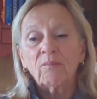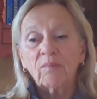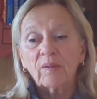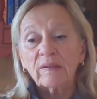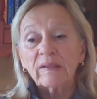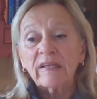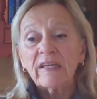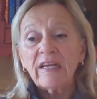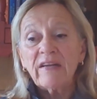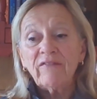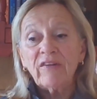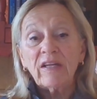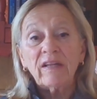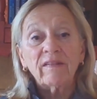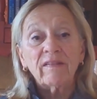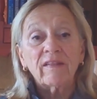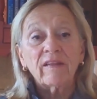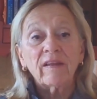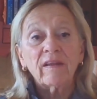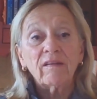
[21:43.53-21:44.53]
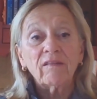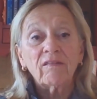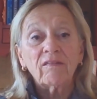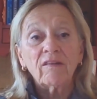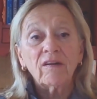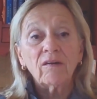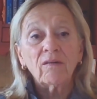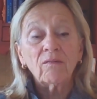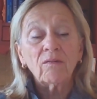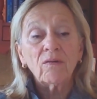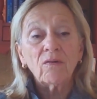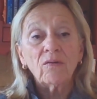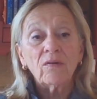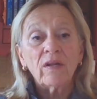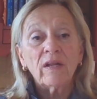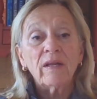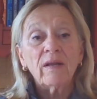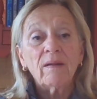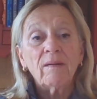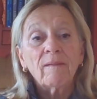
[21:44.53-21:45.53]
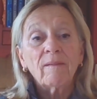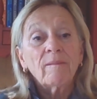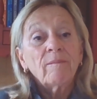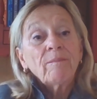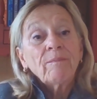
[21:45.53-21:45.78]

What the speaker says: believing things that are only